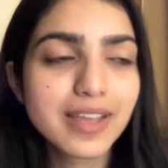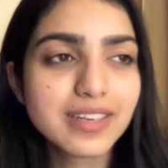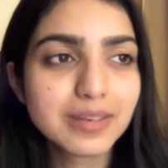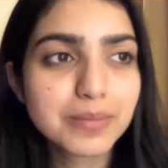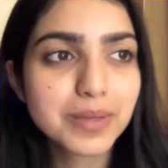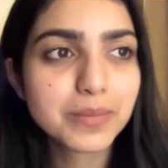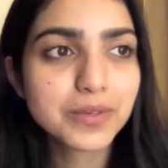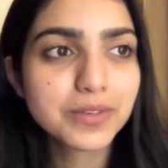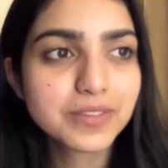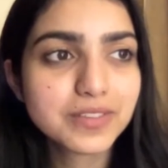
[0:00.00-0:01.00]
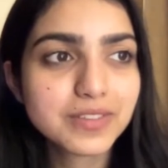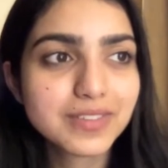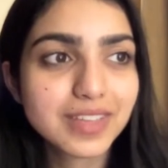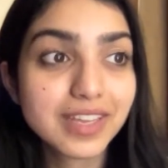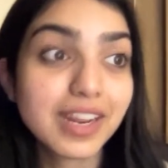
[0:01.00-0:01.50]
I remember,
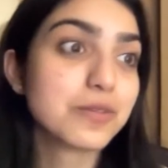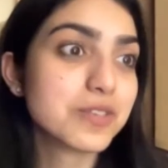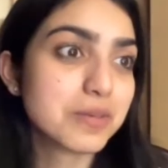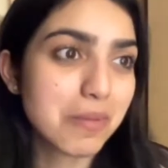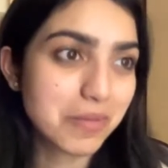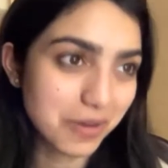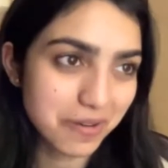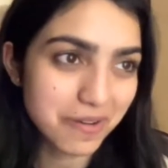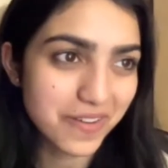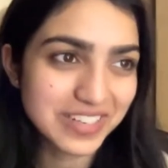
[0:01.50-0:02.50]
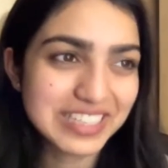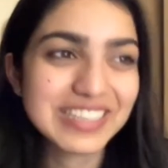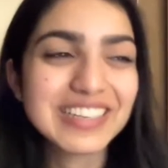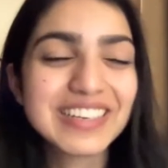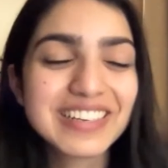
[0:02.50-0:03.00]
and I don't remember a lot.
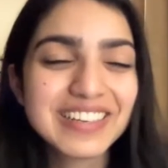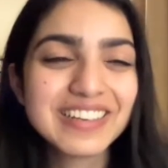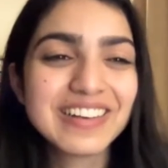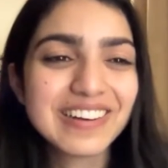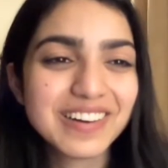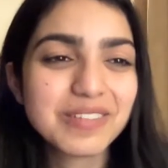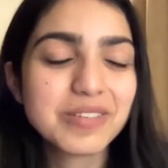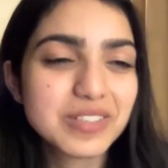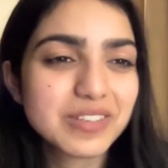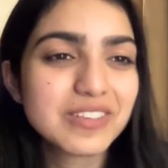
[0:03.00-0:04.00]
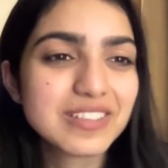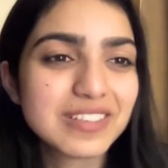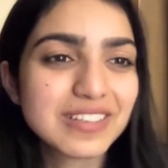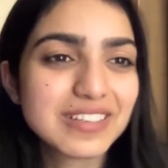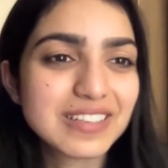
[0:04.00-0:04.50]
Pachenko is
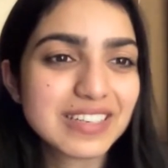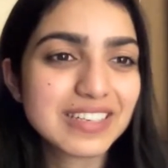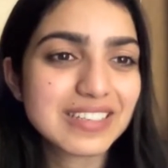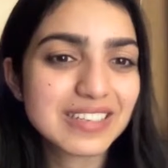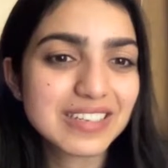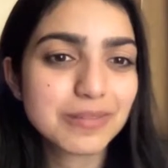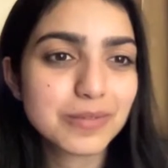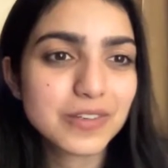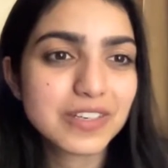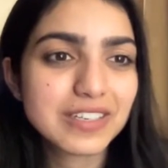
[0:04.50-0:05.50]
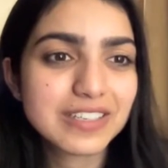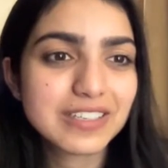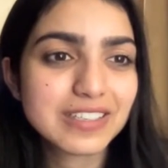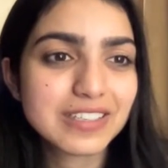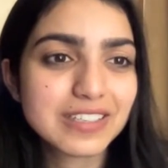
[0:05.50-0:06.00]
a great book.
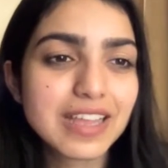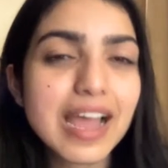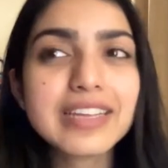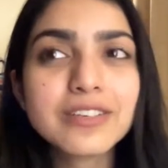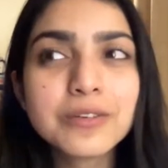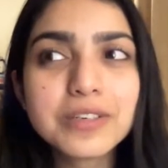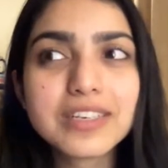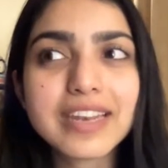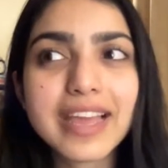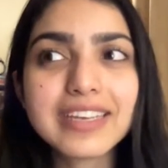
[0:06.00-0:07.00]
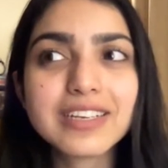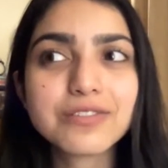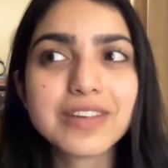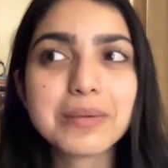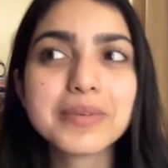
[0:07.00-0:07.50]
I don't like
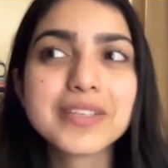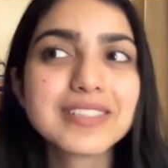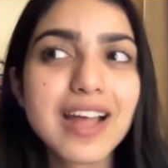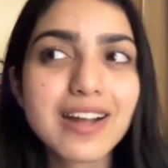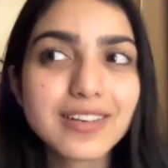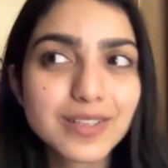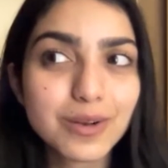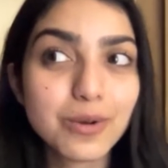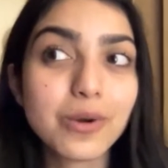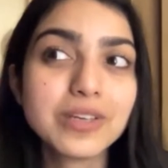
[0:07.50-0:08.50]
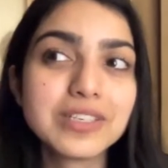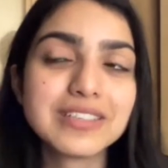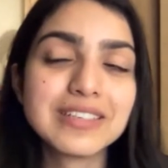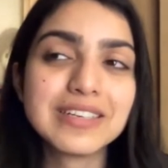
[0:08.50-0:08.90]
family sagas a lot.